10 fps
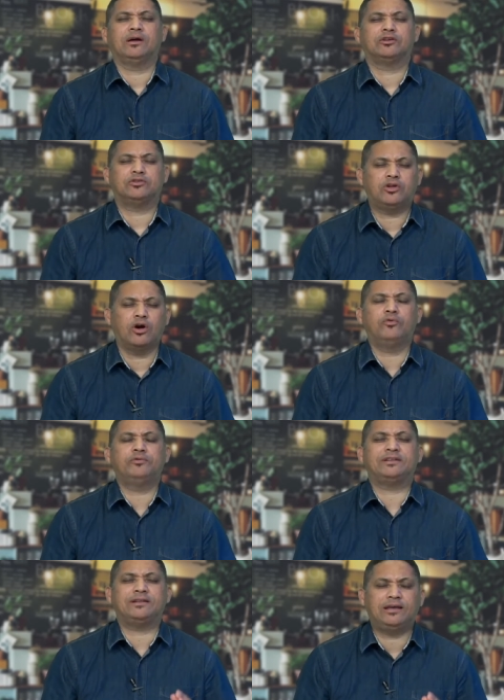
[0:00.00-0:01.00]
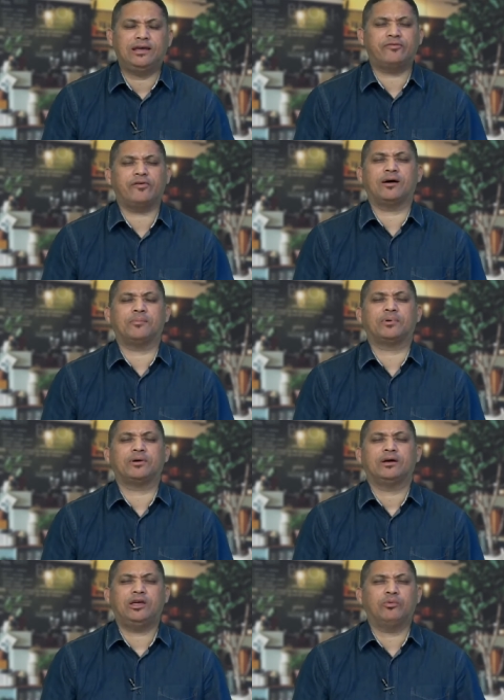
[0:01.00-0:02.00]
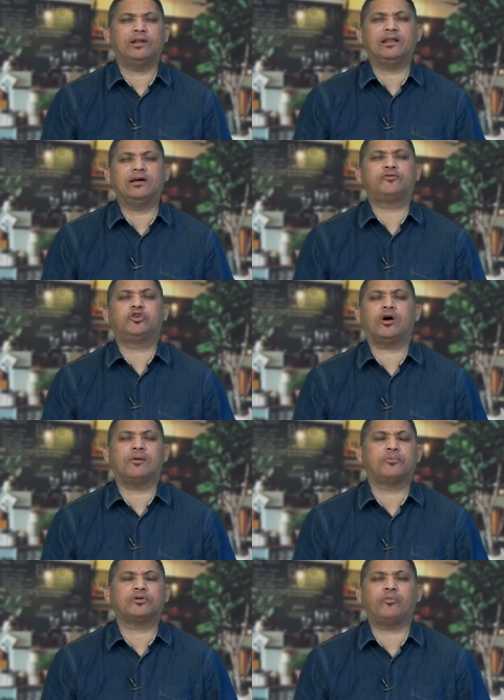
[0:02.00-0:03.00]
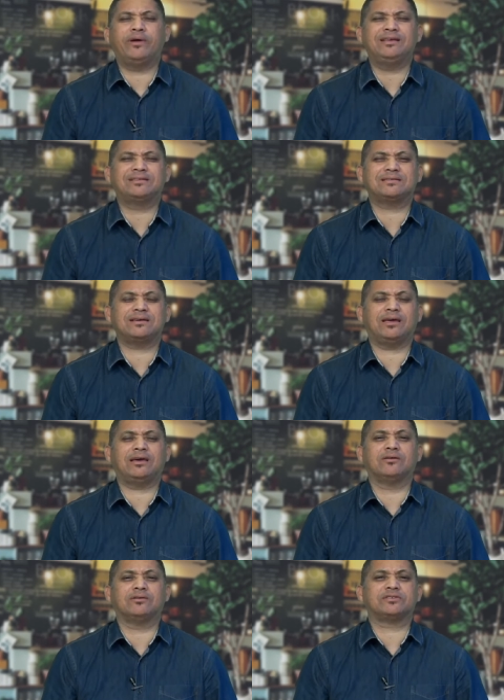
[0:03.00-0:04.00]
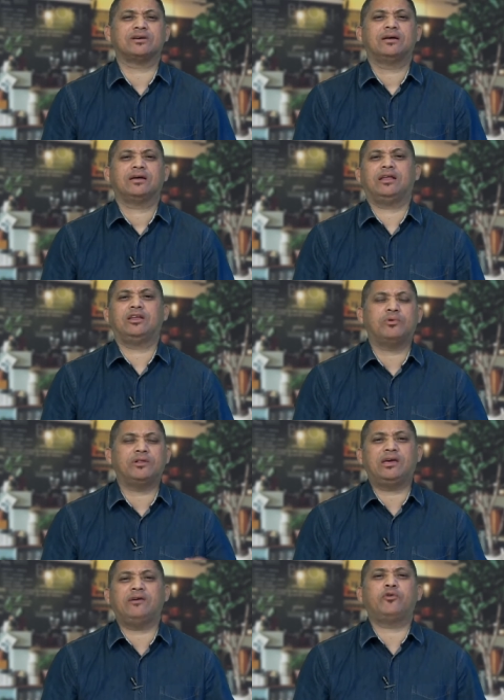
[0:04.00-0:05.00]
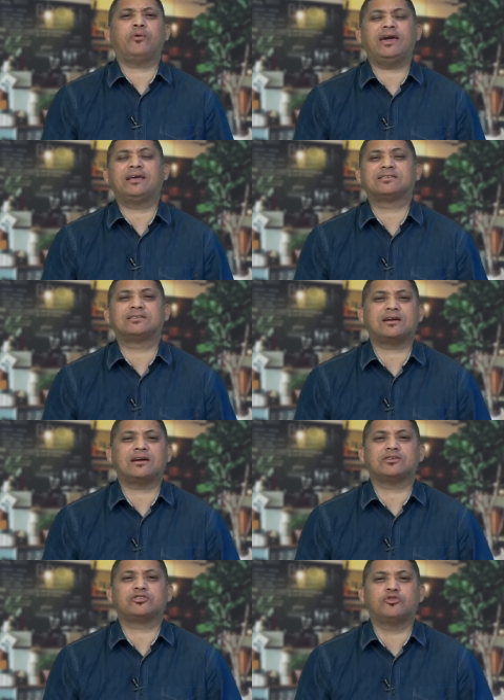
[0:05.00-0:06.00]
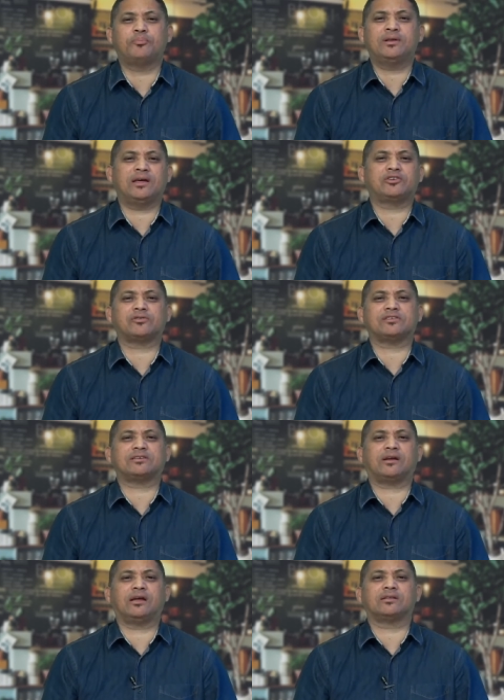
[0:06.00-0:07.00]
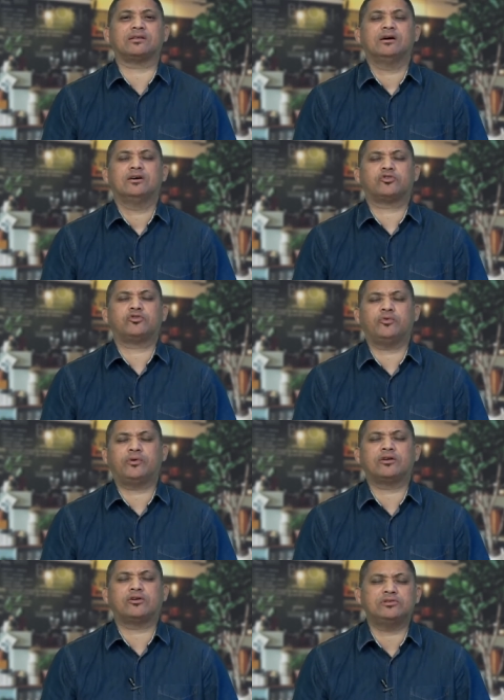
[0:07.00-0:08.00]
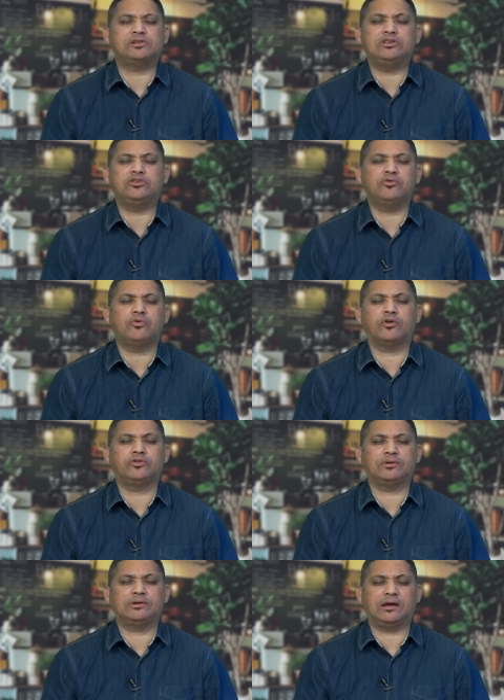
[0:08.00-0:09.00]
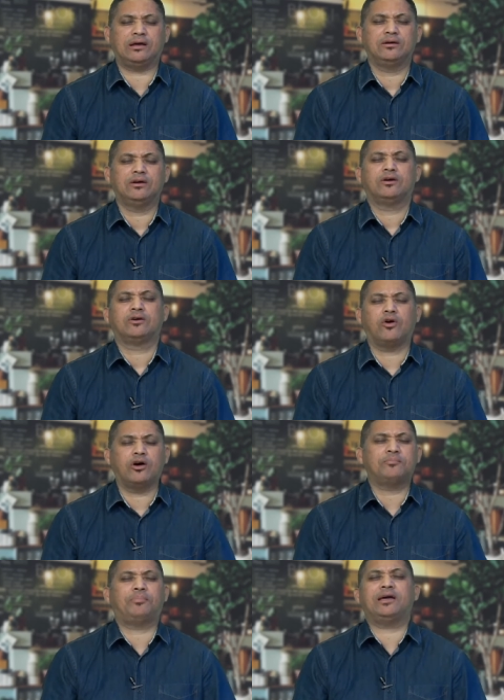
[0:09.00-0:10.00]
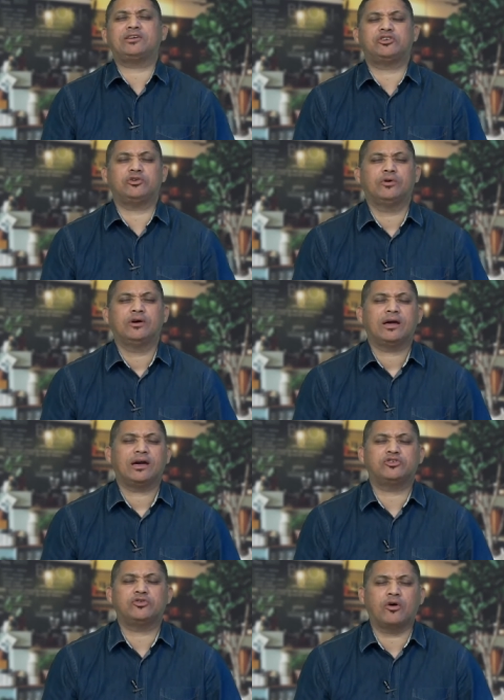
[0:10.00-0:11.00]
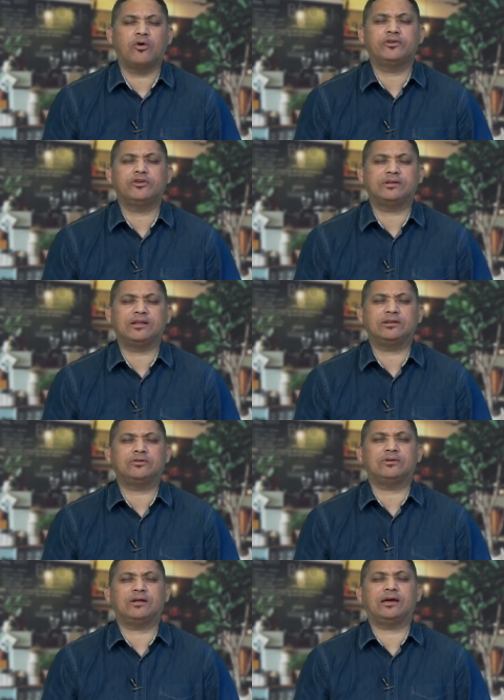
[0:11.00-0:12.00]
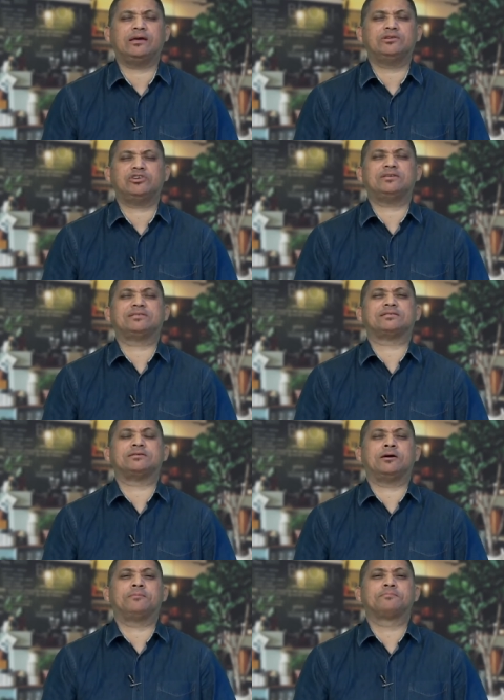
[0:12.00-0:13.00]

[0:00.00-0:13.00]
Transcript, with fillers: Don't give up. He will lift you up with wings as eagles and He will give you extra supernatural strength so you can continue on your day. God bless you as you go on your day today in Jesus' name.